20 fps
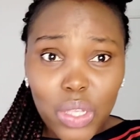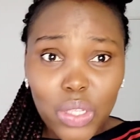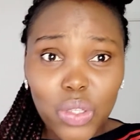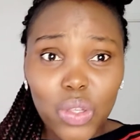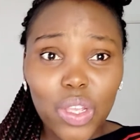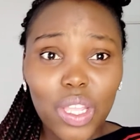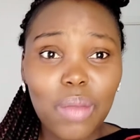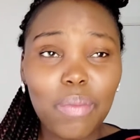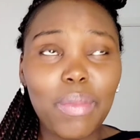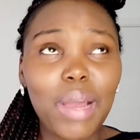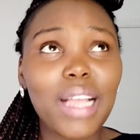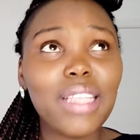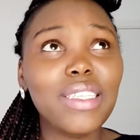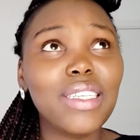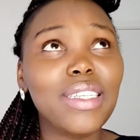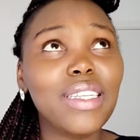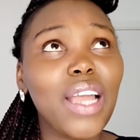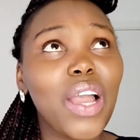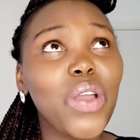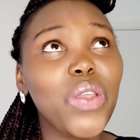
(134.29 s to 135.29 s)
So
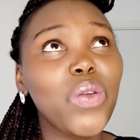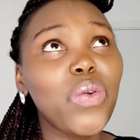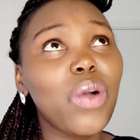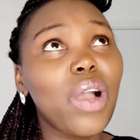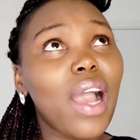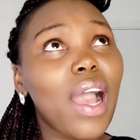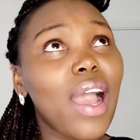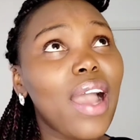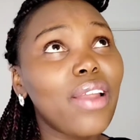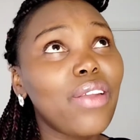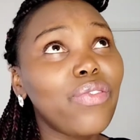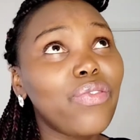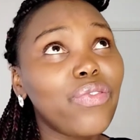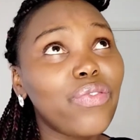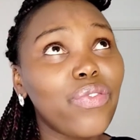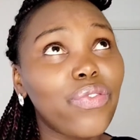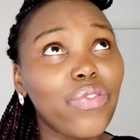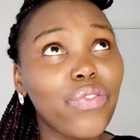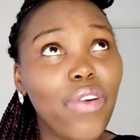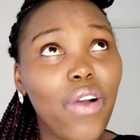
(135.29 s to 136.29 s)
imagine now you add
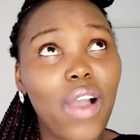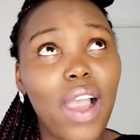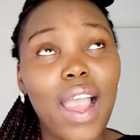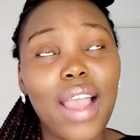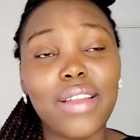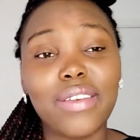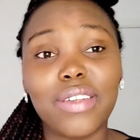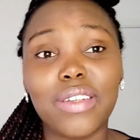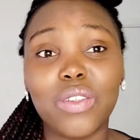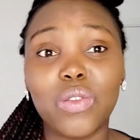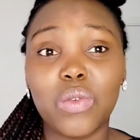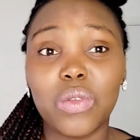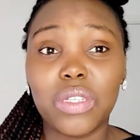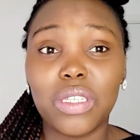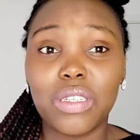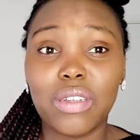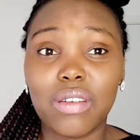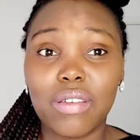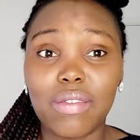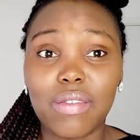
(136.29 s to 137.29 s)
400
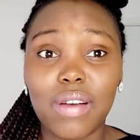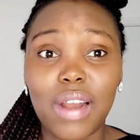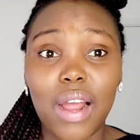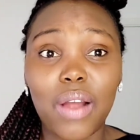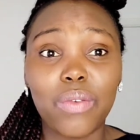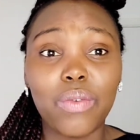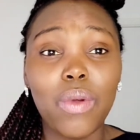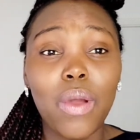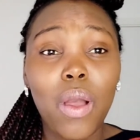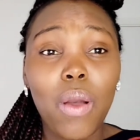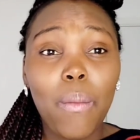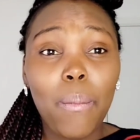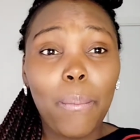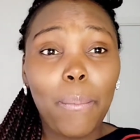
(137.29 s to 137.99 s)
Swedish crown